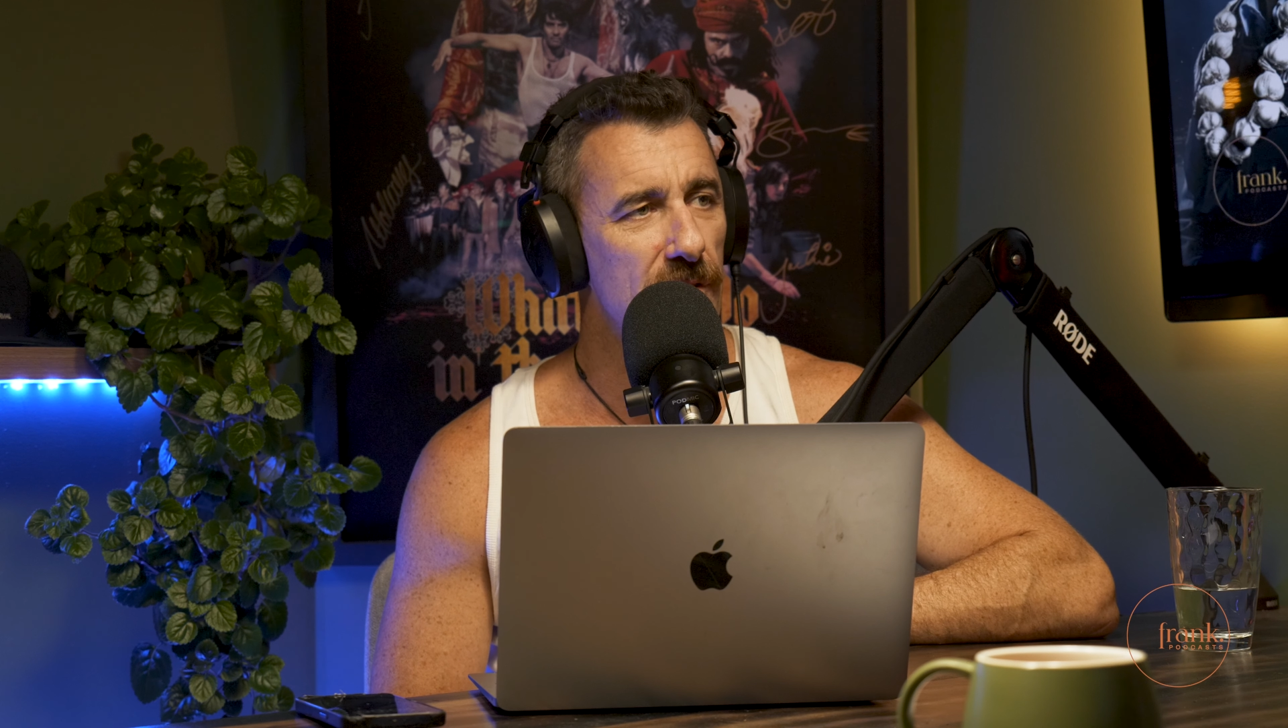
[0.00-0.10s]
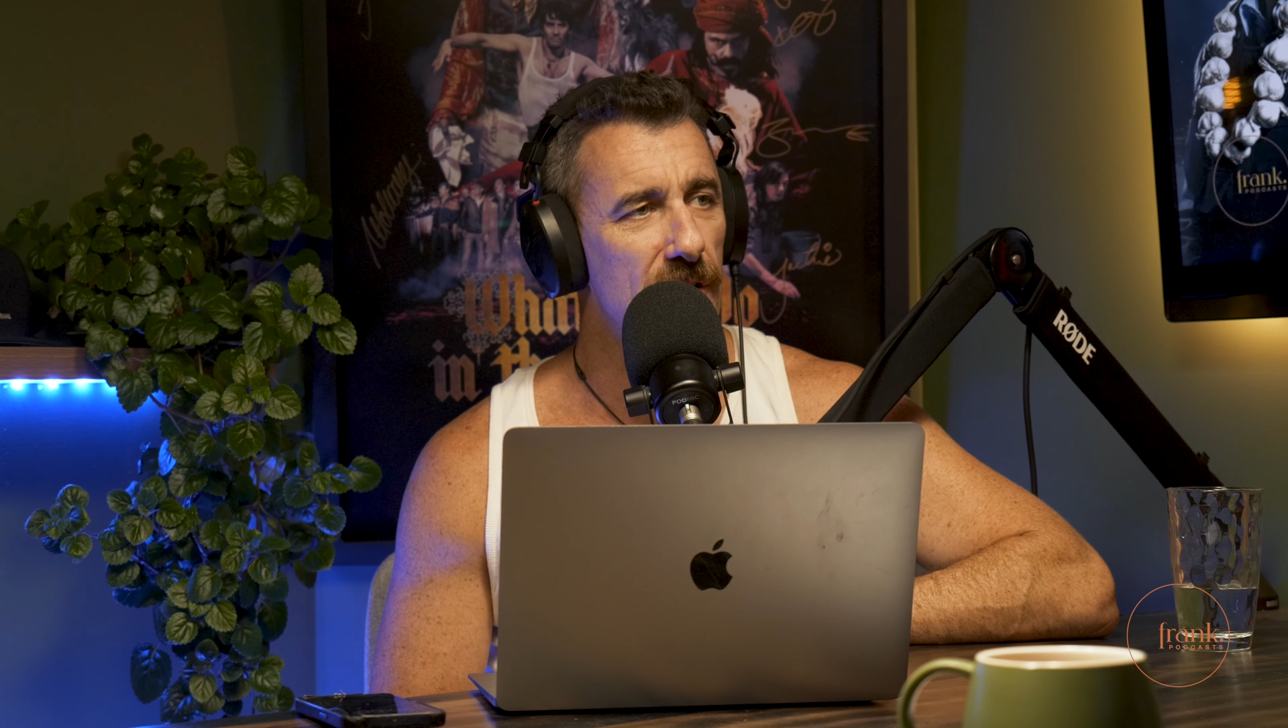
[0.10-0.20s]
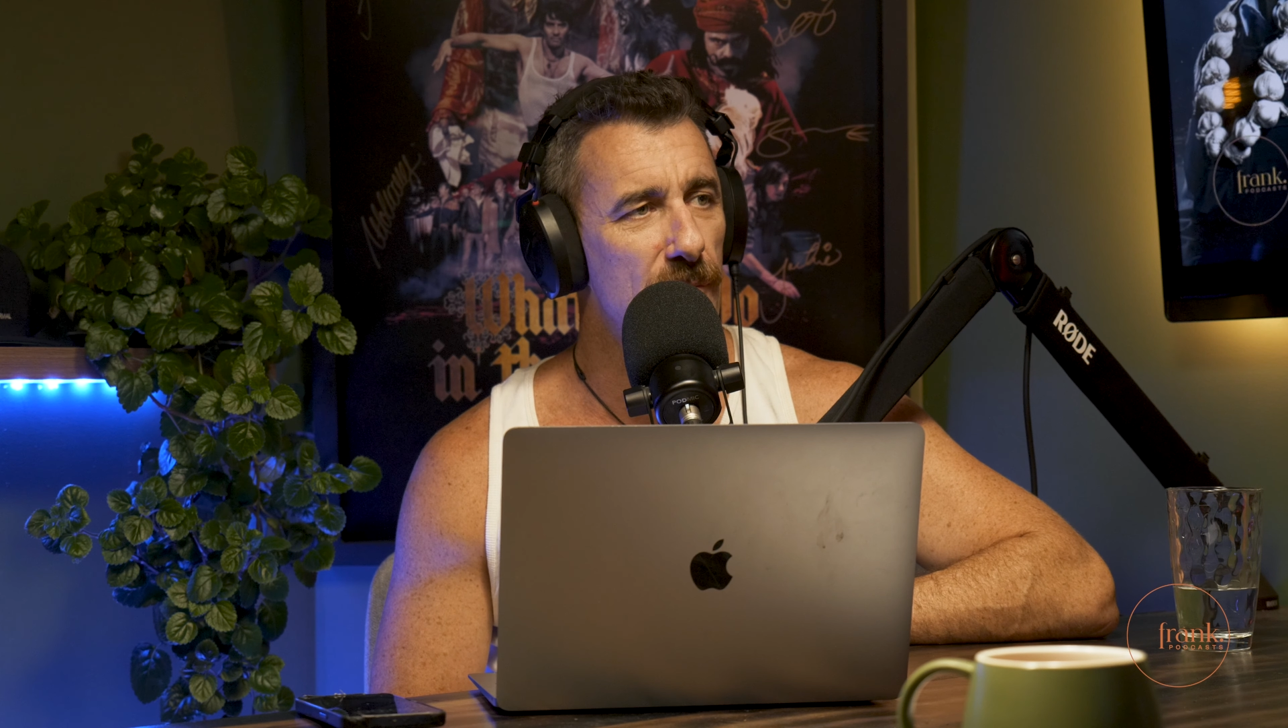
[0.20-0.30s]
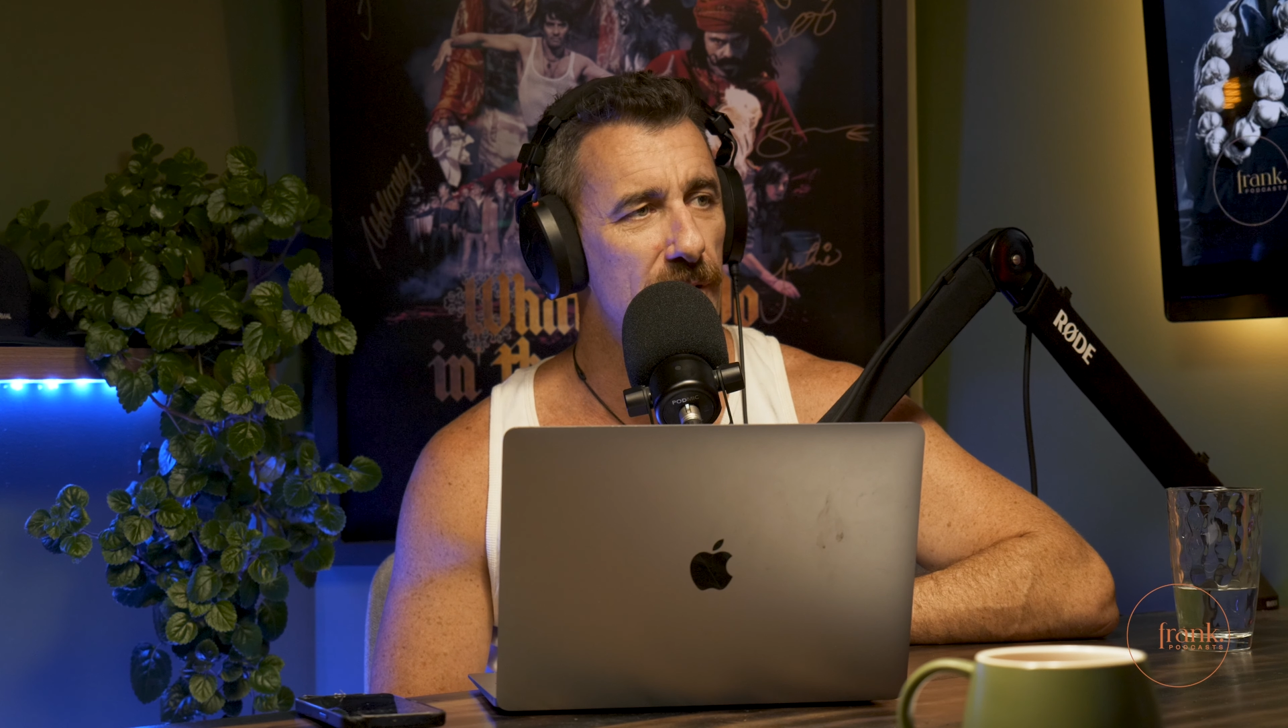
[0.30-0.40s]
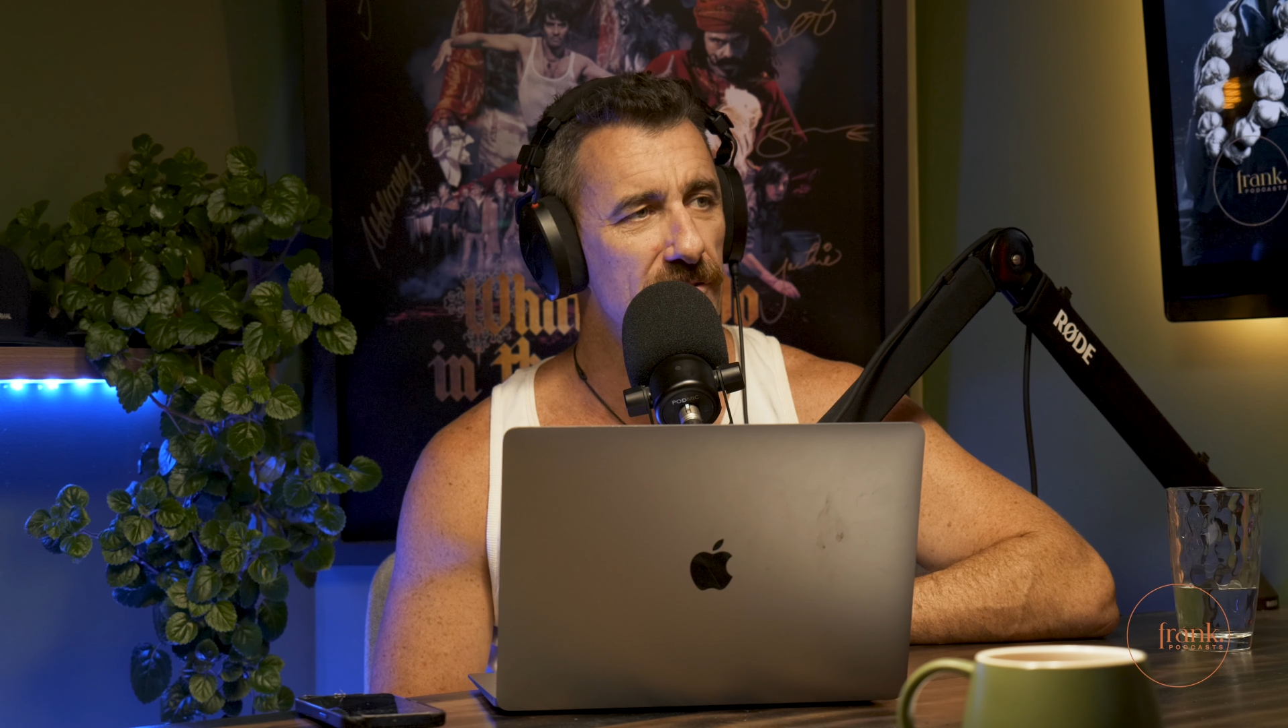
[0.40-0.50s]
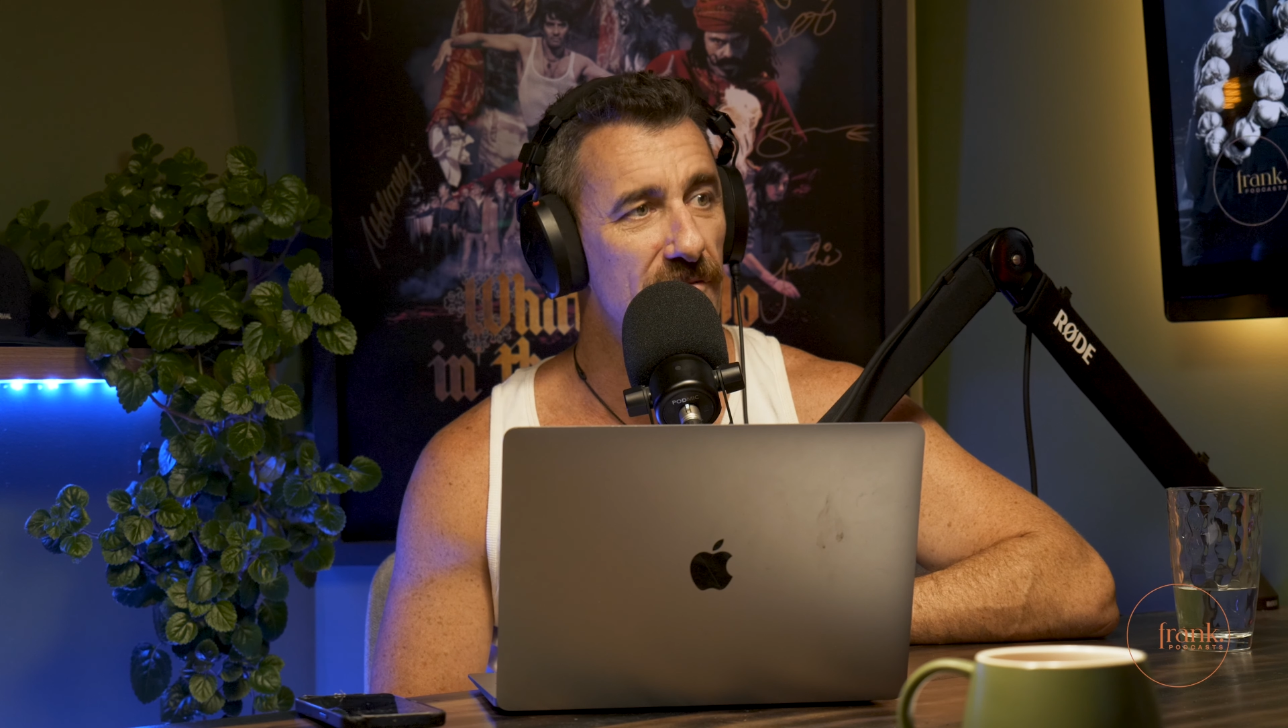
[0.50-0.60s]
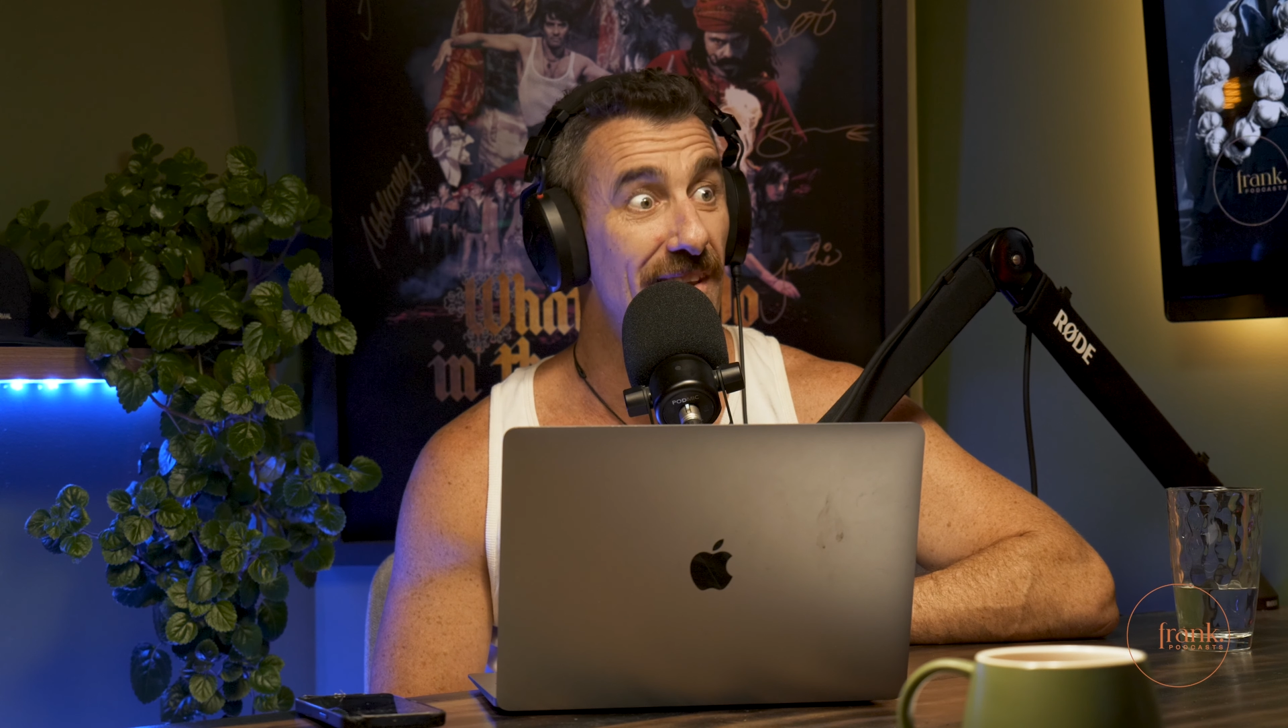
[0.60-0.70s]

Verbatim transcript: with a whole bunch